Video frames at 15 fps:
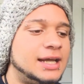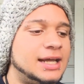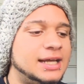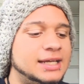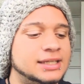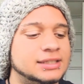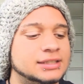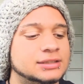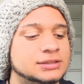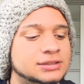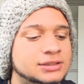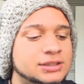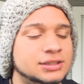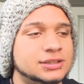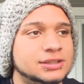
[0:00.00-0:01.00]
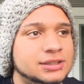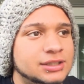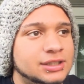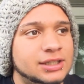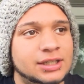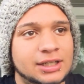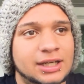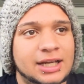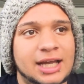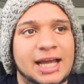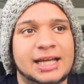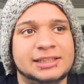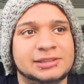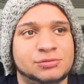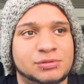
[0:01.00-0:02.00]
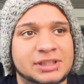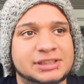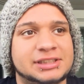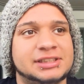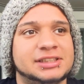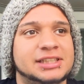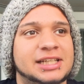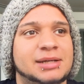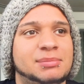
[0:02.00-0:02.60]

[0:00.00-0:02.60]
And as of recently,